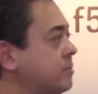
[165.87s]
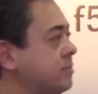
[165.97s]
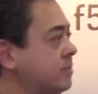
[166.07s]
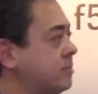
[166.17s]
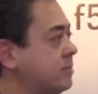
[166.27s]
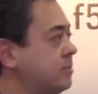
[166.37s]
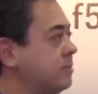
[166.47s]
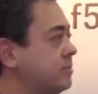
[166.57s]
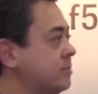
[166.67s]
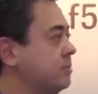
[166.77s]

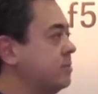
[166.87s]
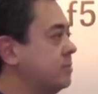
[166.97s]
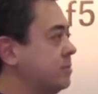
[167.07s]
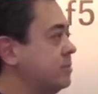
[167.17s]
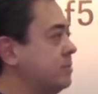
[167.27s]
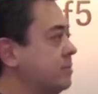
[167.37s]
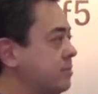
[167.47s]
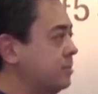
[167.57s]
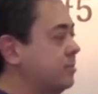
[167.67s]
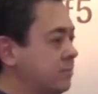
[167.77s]

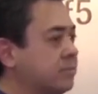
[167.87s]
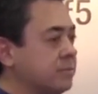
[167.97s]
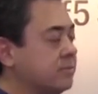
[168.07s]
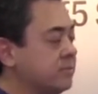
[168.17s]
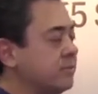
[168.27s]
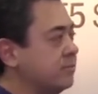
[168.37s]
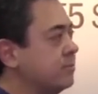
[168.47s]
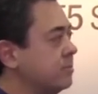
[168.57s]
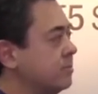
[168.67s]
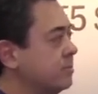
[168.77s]

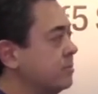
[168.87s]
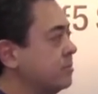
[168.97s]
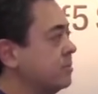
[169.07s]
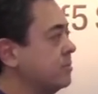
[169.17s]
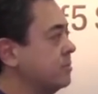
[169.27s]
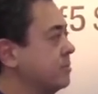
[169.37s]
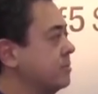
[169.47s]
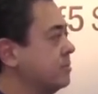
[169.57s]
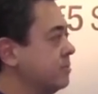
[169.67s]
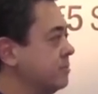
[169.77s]

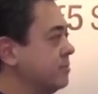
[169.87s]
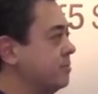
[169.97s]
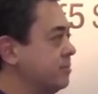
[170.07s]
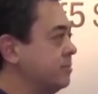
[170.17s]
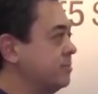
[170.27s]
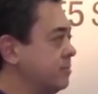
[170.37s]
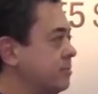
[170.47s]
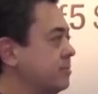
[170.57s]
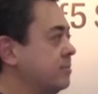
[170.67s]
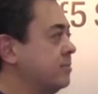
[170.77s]

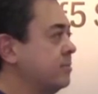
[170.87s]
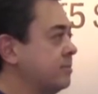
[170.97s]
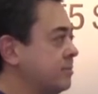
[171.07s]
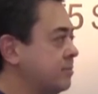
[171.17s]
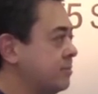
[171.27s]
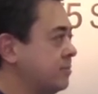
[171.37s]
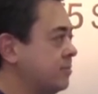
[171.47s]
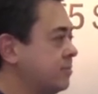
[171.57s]
[no speech]